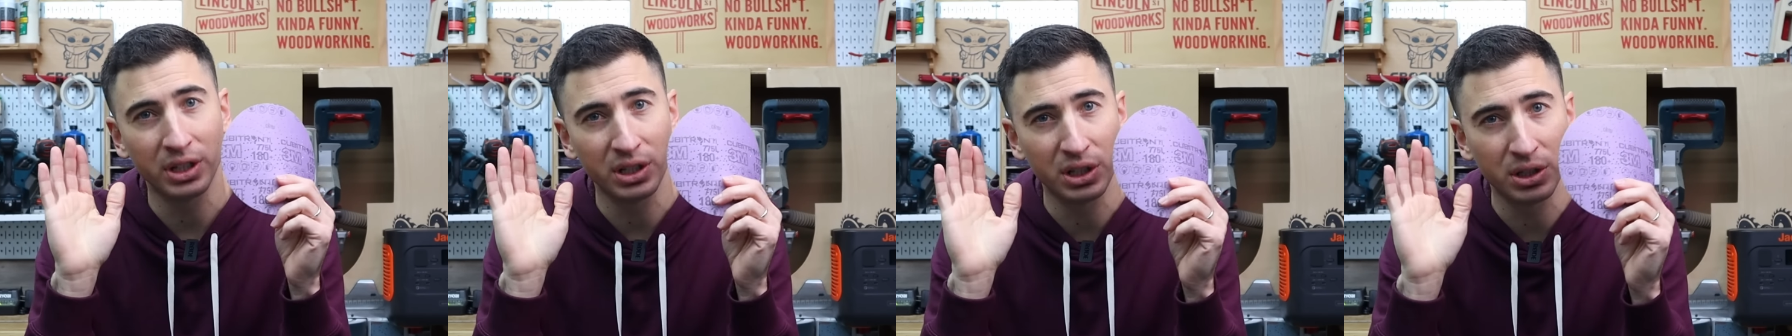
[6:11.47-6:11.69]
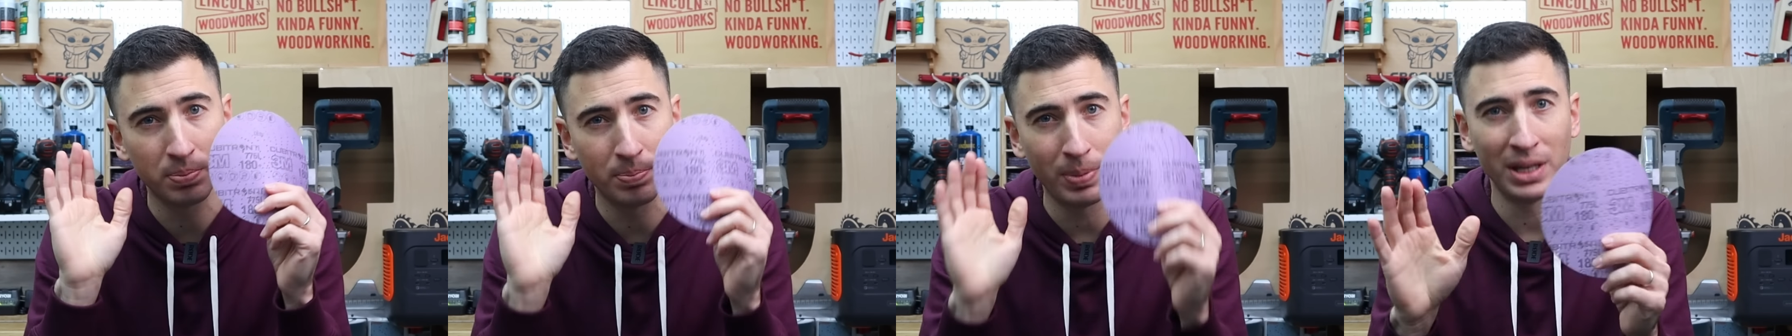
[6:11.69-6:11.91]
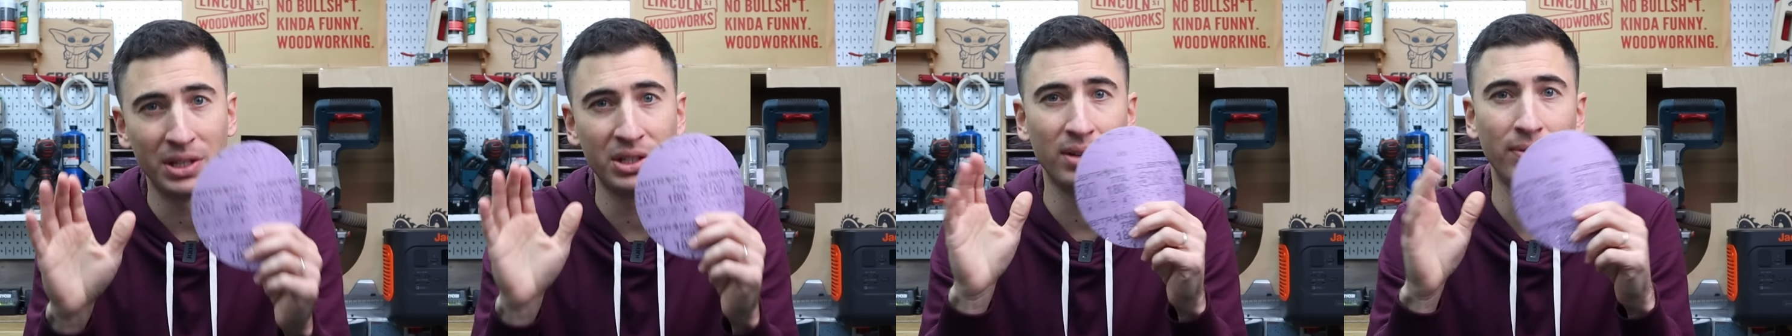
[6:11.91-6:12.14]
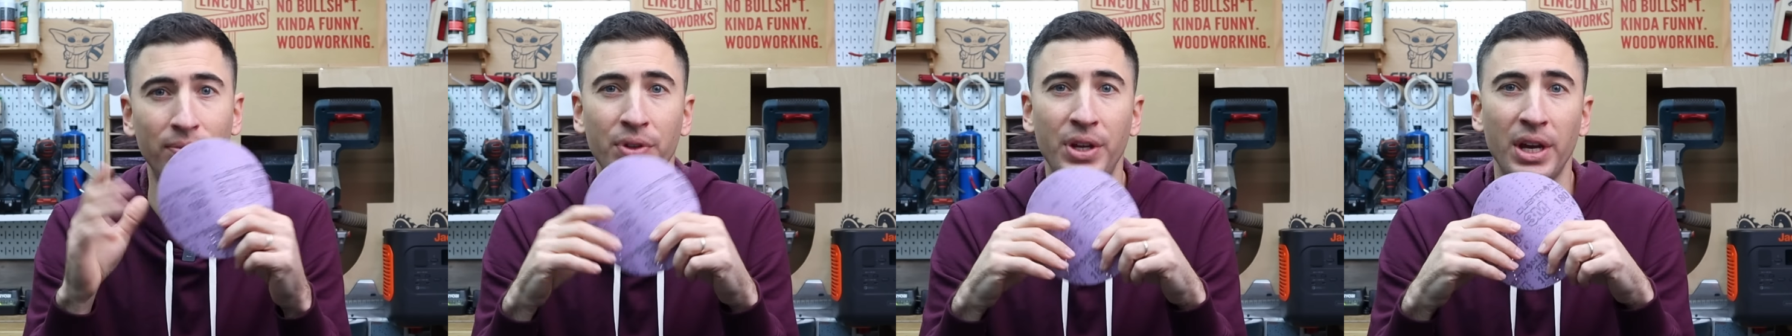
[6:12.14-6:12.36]

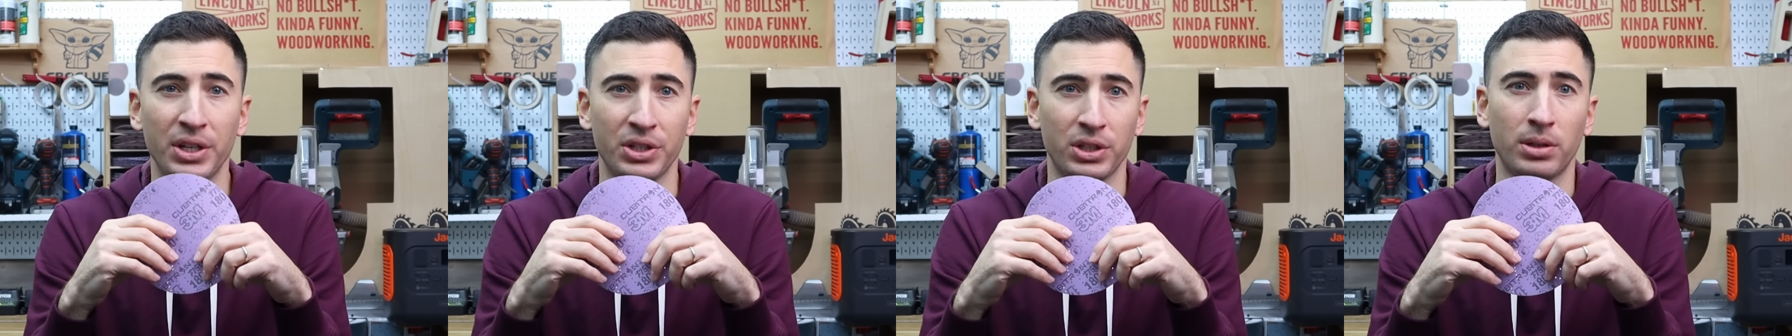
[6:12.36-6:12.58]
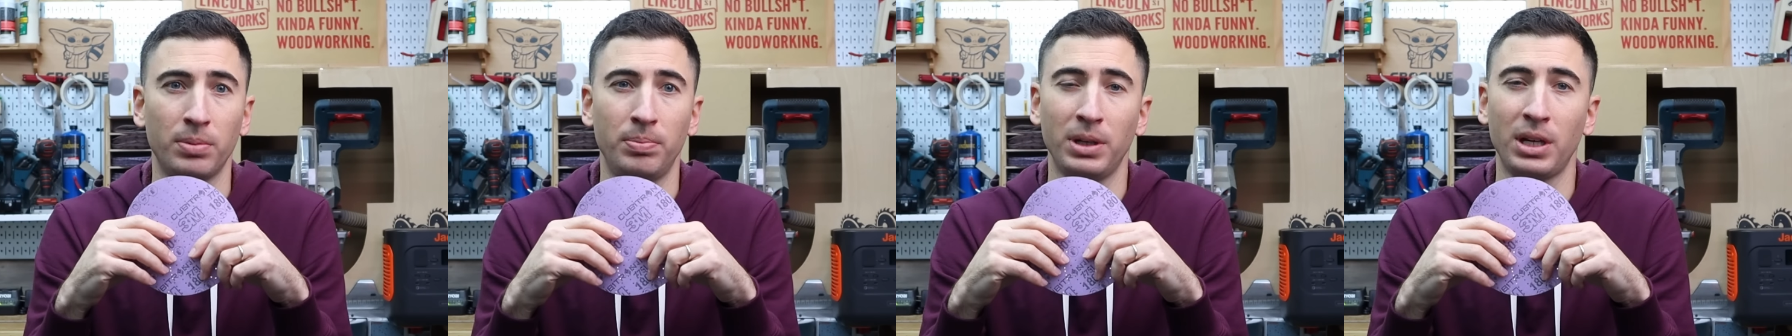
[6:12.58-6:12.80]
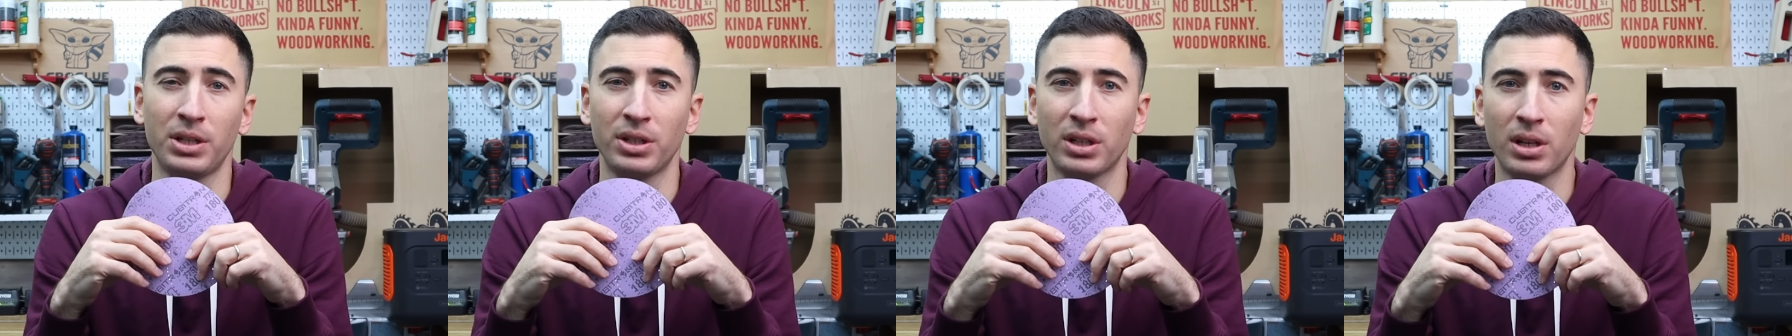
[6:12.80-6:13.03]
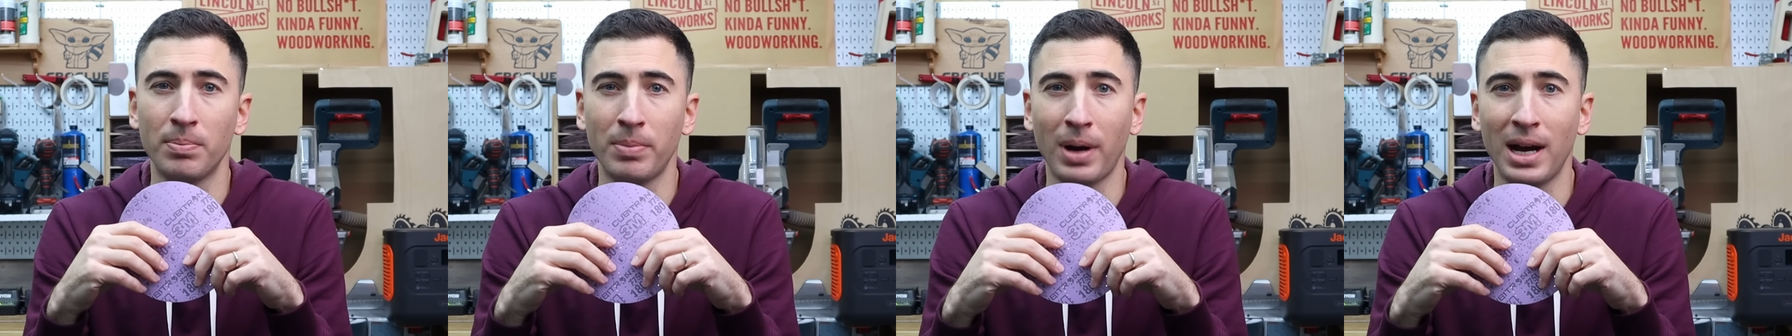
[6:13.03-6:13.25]
expensive disc because
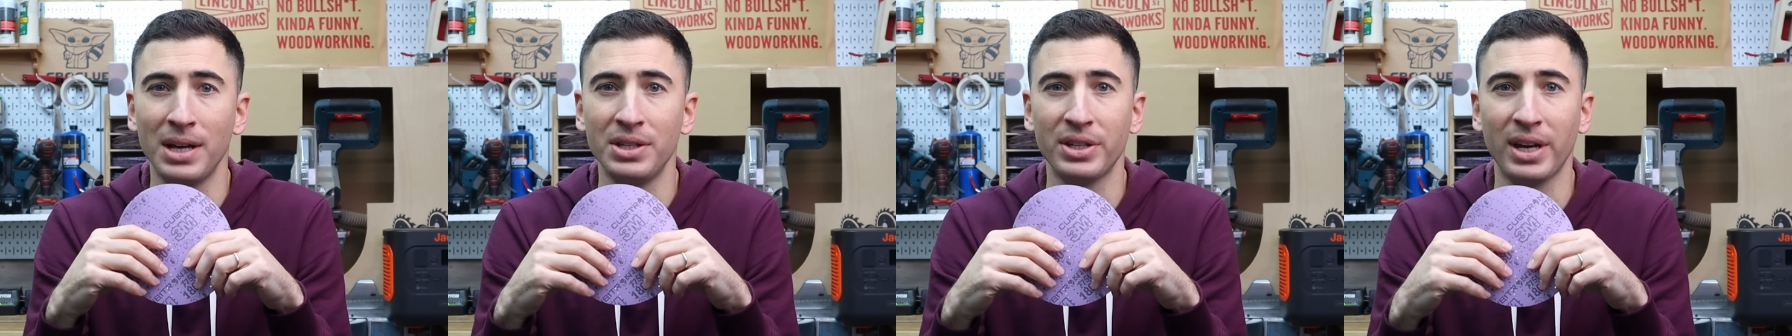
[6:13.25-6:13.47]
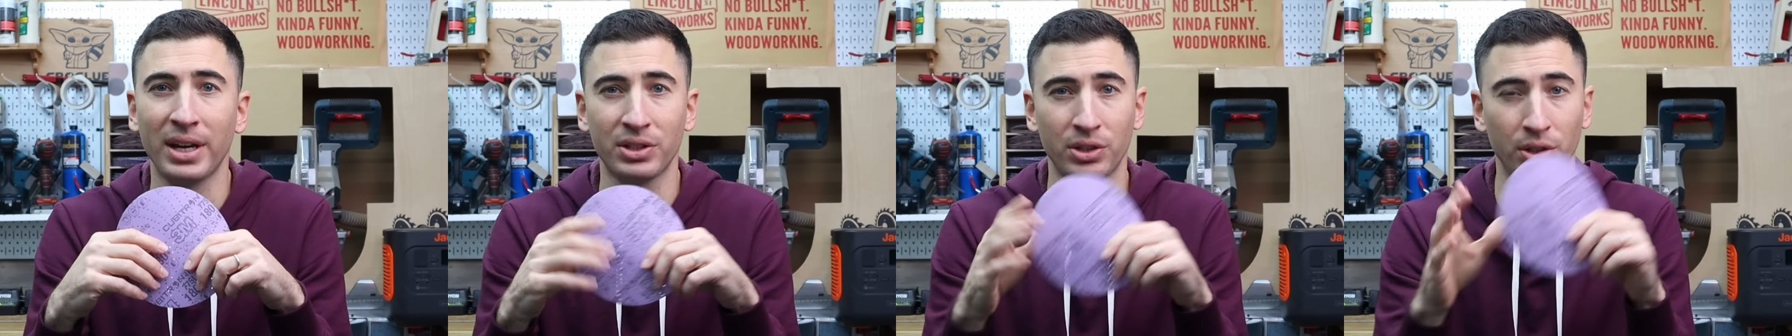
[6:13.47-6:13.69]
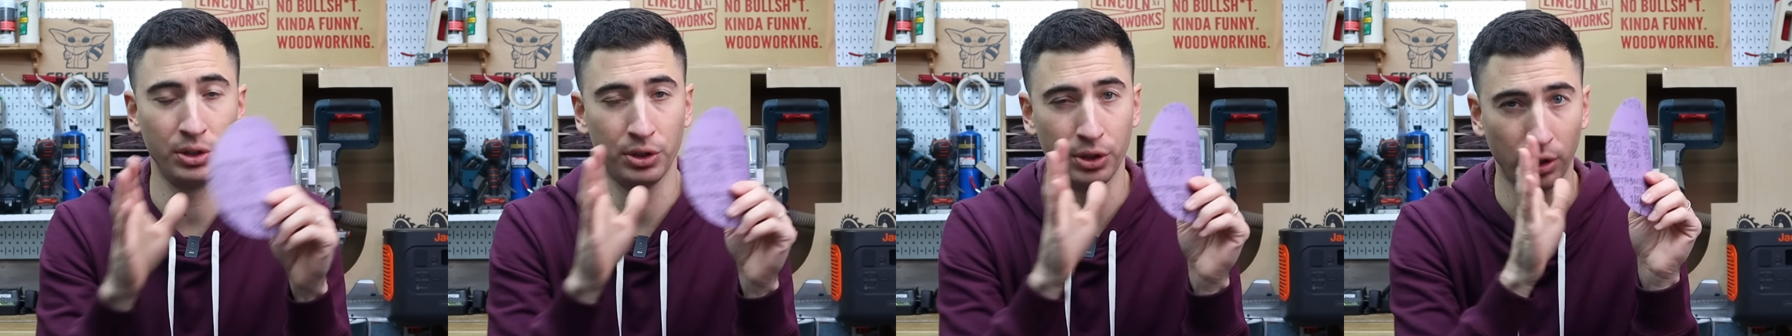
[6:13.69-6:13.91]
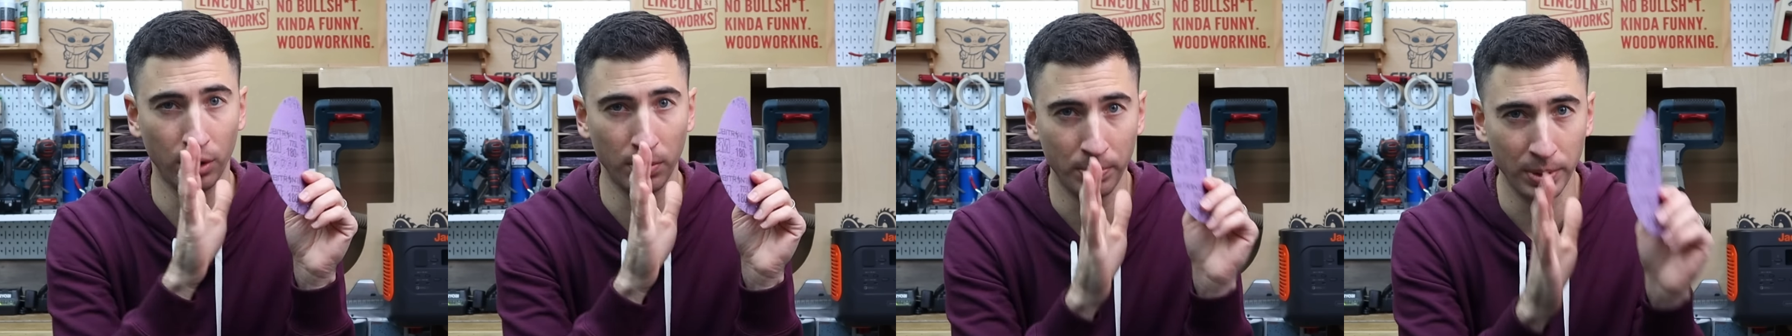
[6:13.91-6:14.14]
it combines
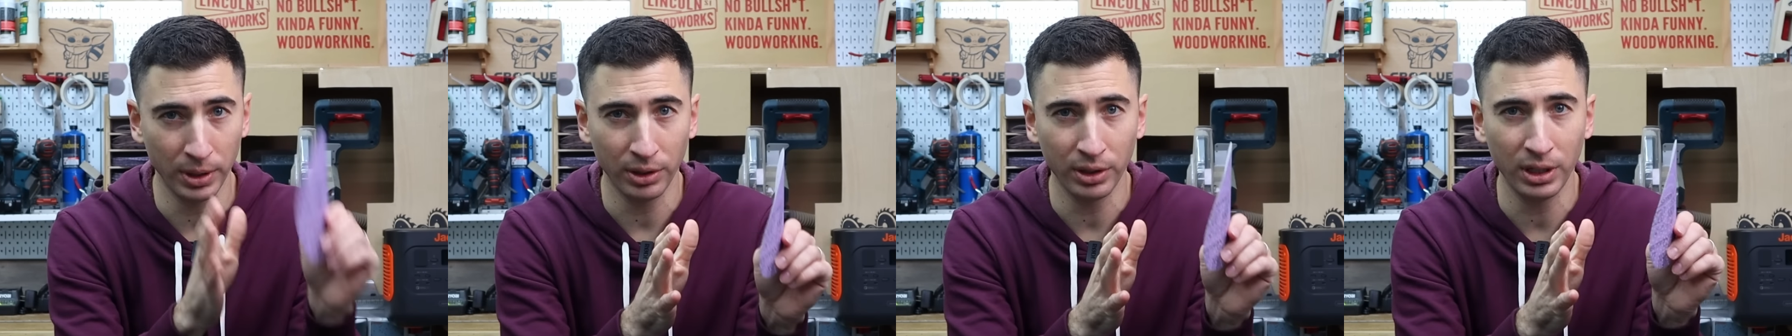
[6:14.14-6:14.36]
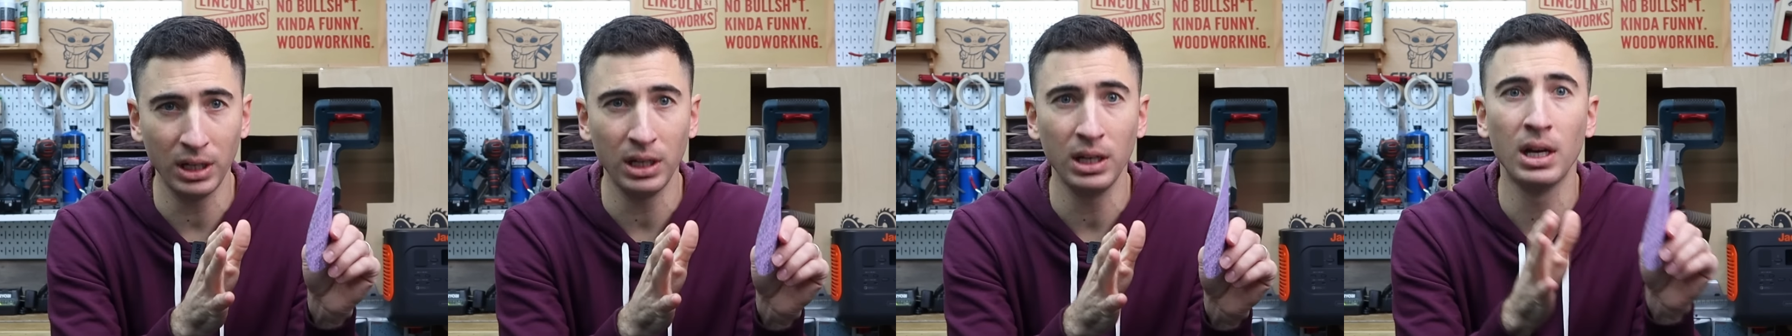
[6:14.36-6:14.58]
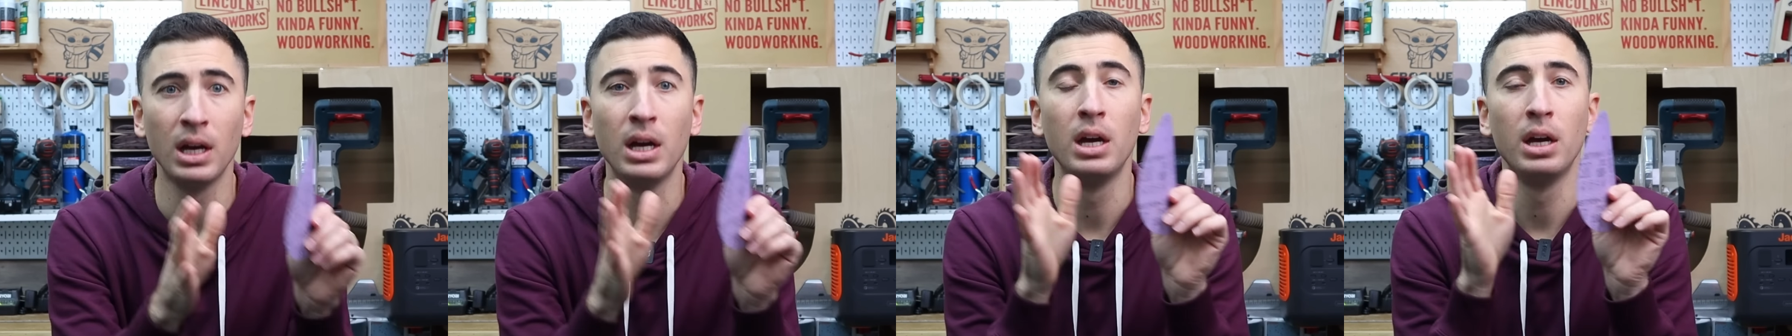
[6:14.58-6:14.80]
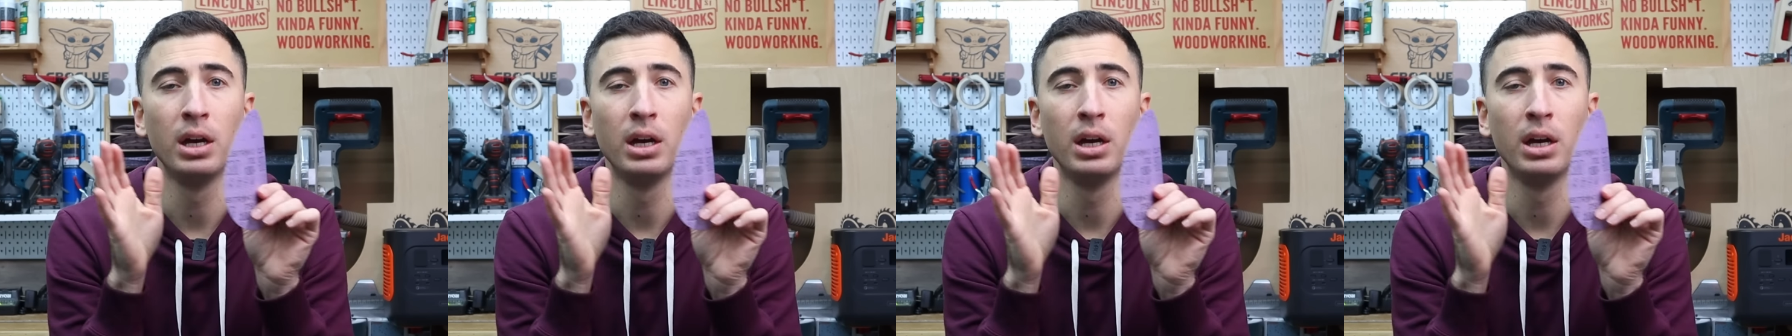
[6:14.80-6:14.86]
excellent durability,